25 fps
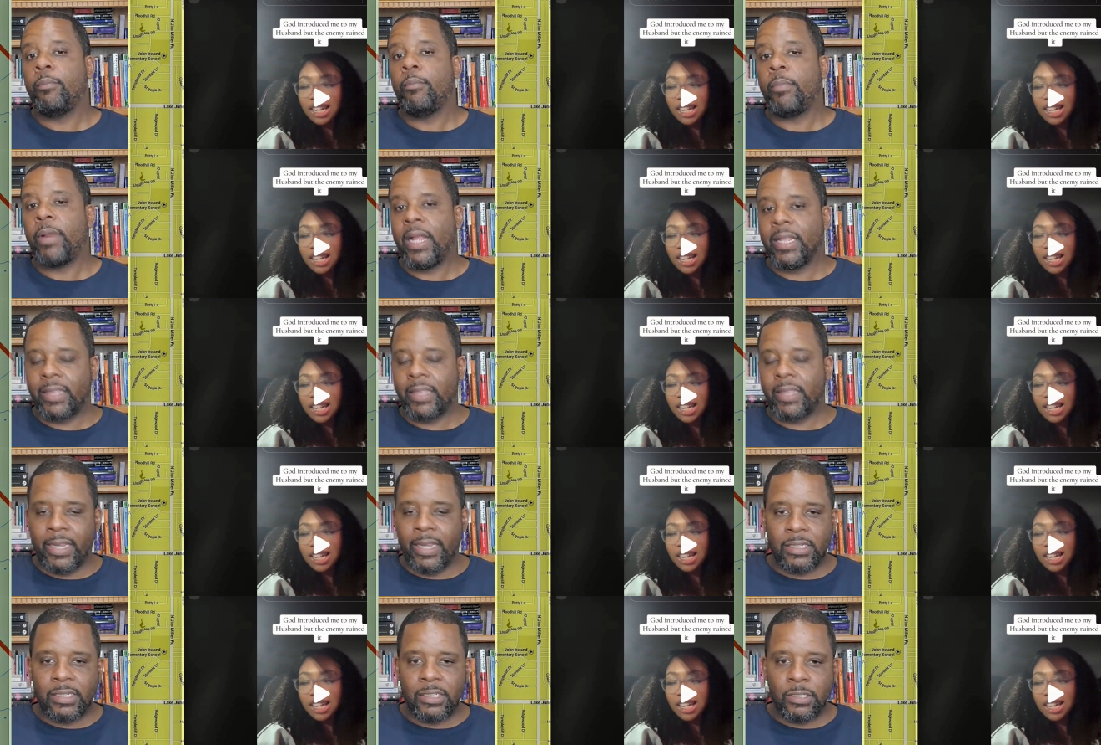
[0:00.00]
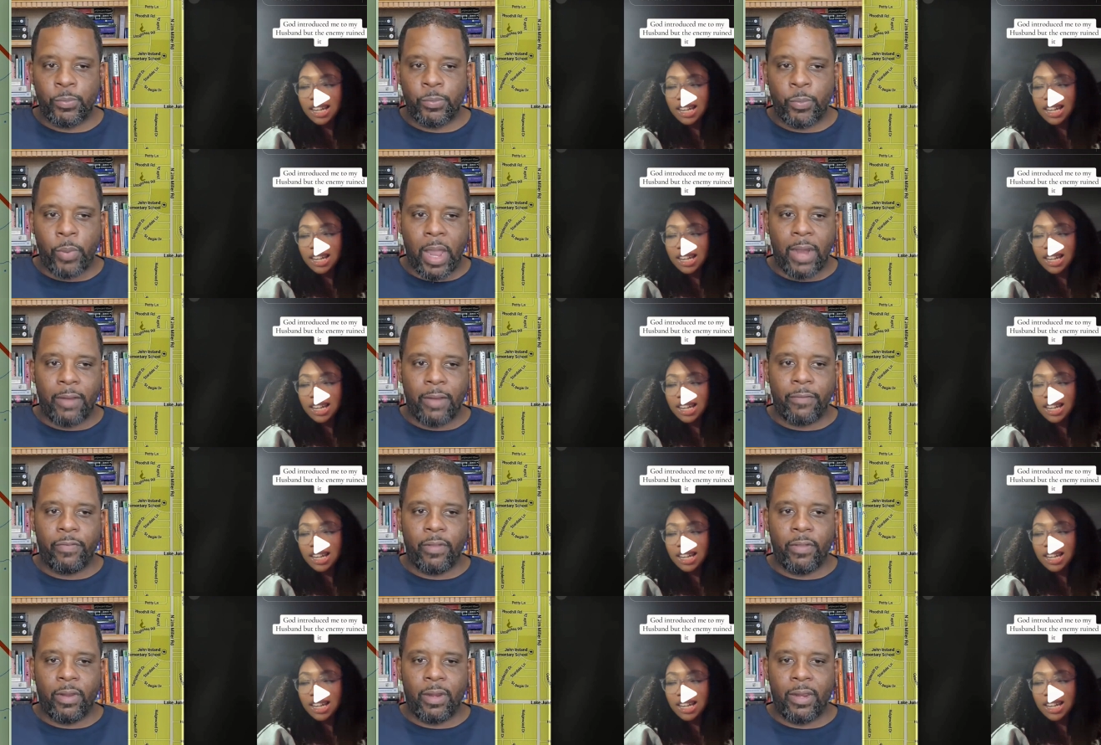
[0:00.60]
Speaker 1: But I think she's
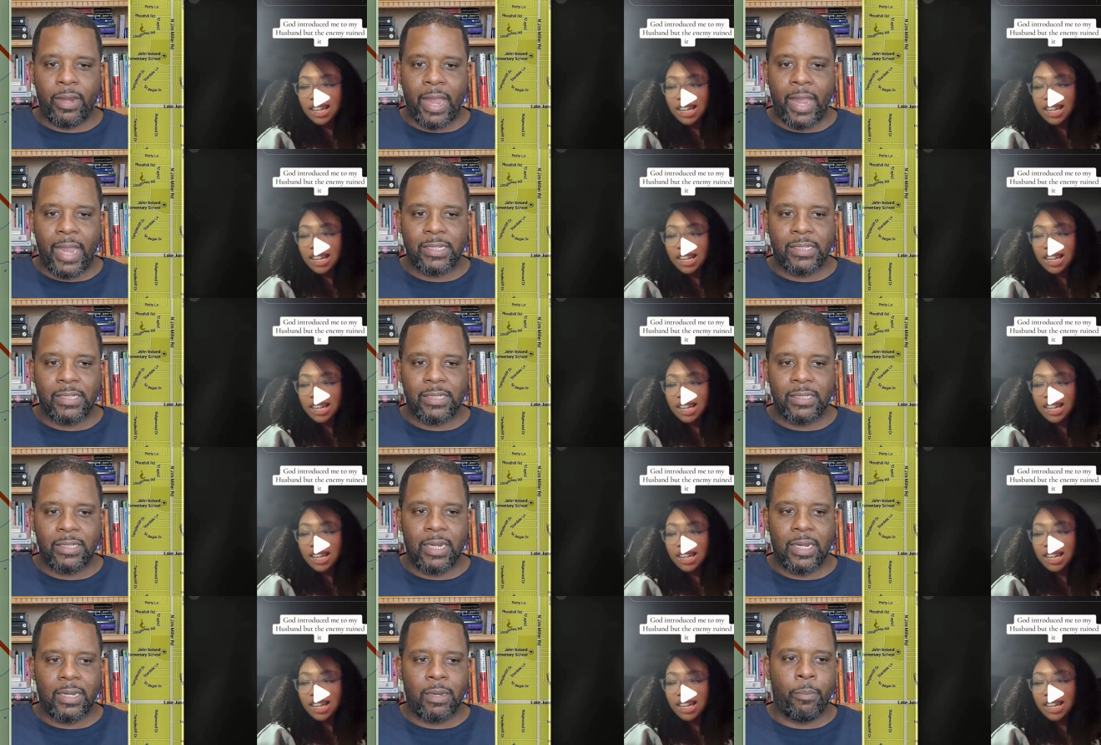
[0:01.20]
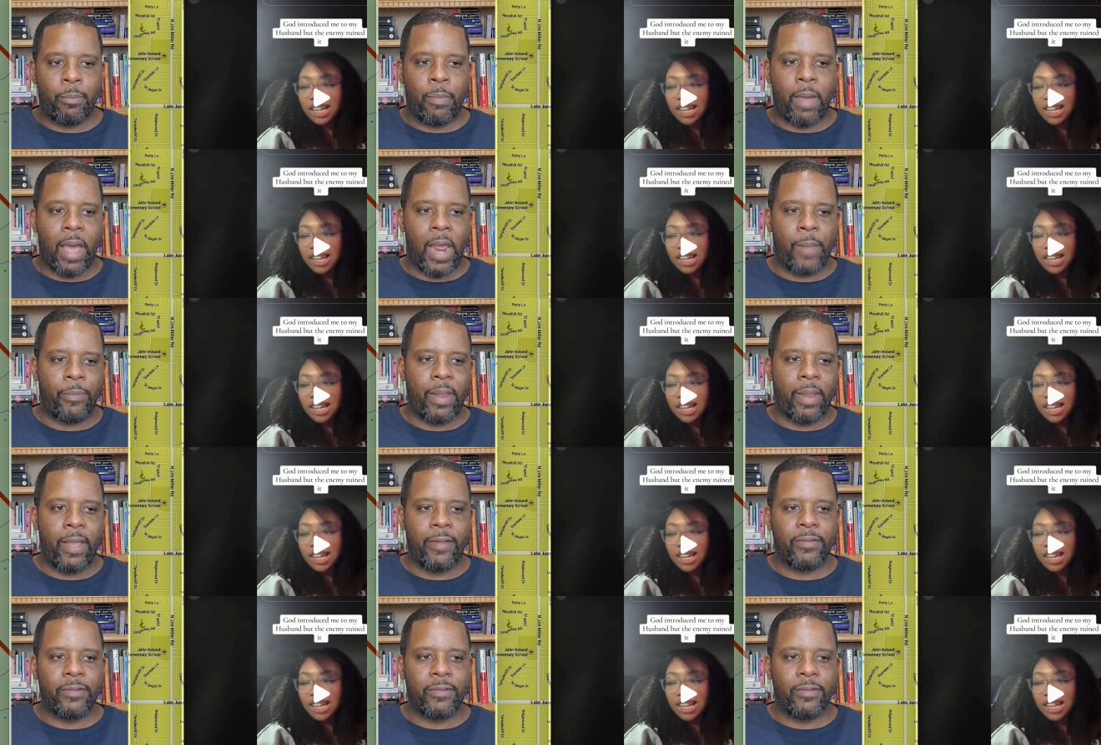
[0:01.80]
probably feeling like she's at the bottom.